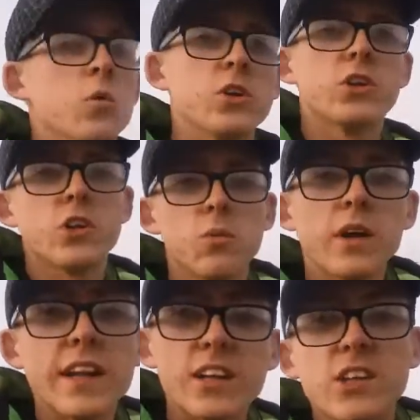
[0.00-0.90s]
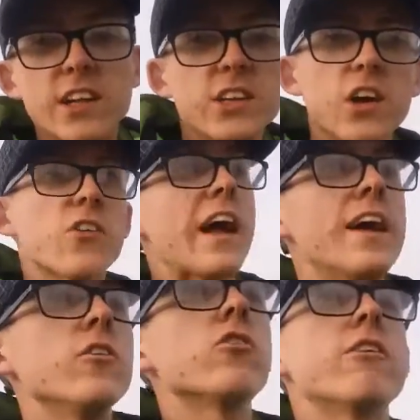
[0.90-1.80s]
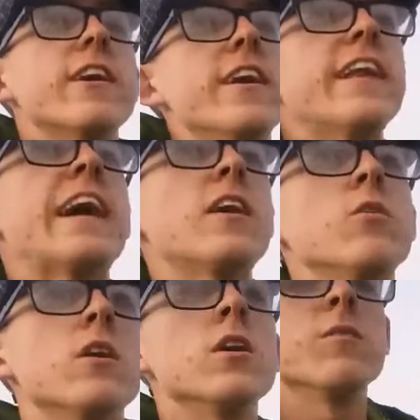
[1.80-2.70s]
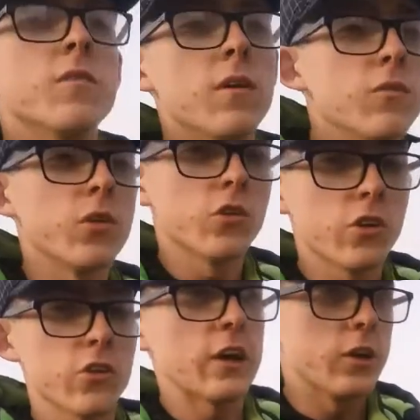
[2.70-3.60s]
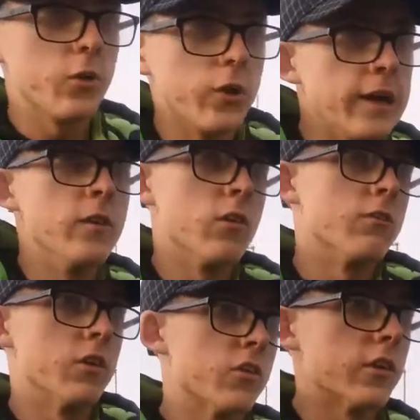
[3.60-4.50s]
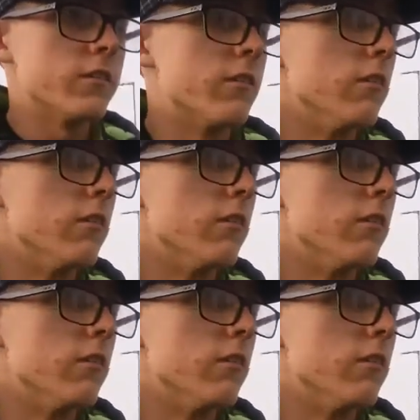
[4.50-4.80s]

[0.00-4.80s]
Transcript: We're literally just entering it now. I'm not going to take you in, obviously.